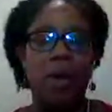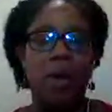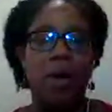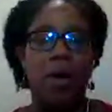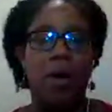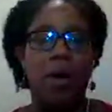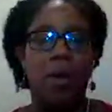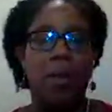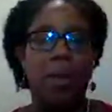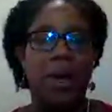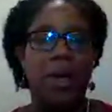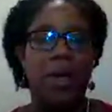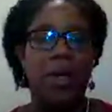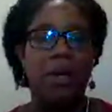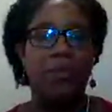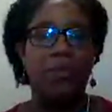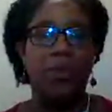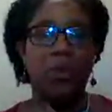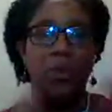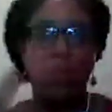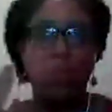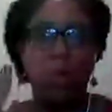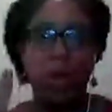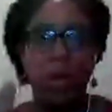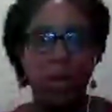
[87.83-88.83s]
And if
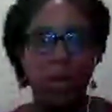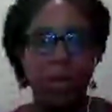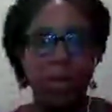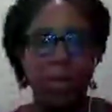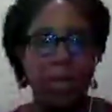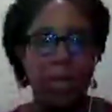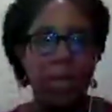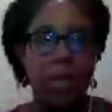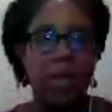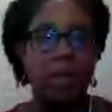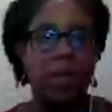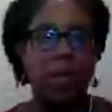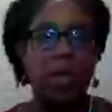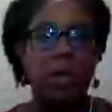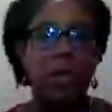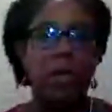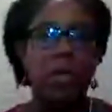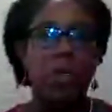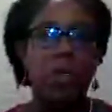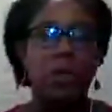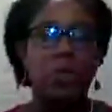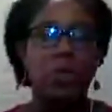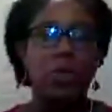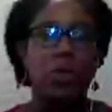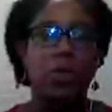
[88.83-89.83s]
you want to be,
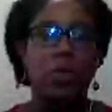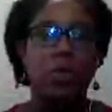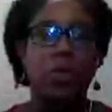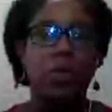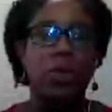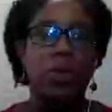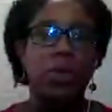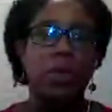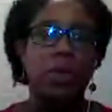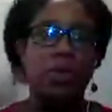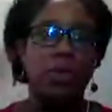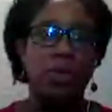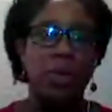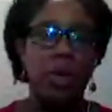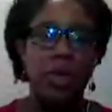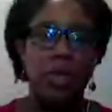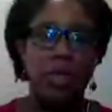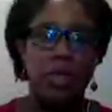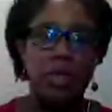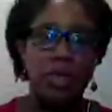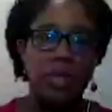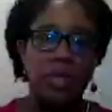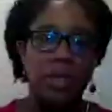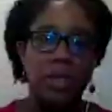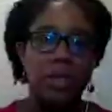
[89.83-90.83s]
you know, the
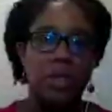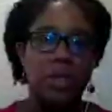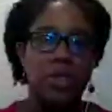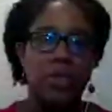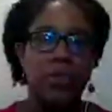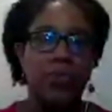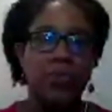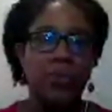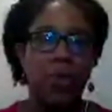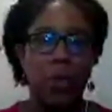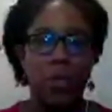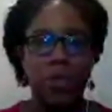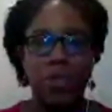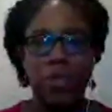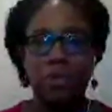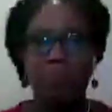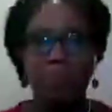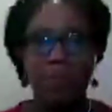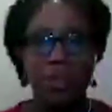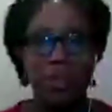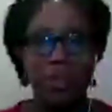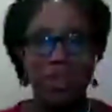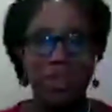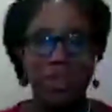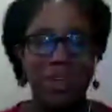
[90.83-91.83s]
greatest, you've got to
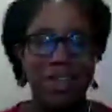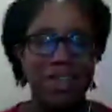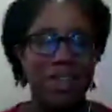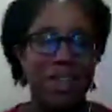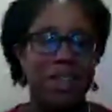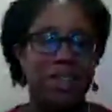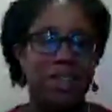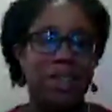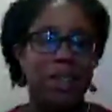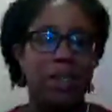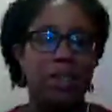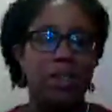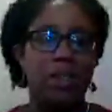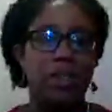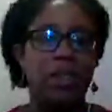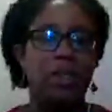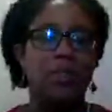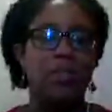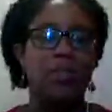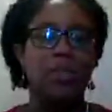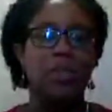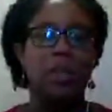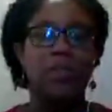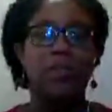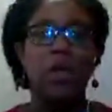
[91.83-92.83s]
be the least in
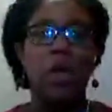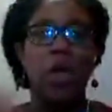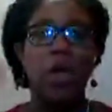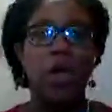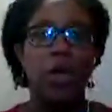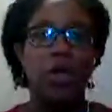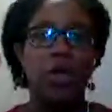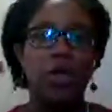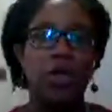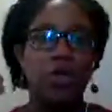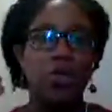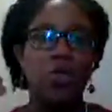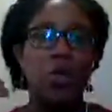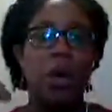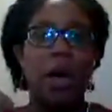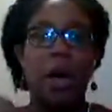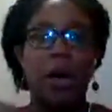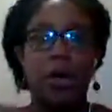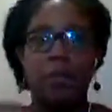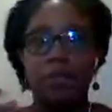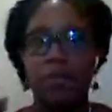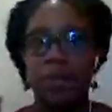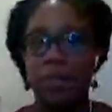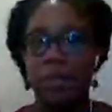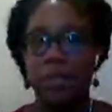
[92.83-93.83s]
terms of you
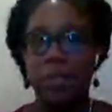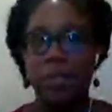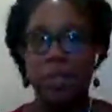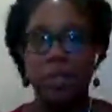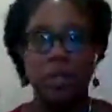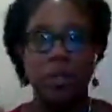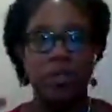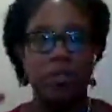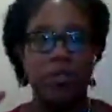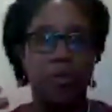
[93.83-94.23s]
have to serve.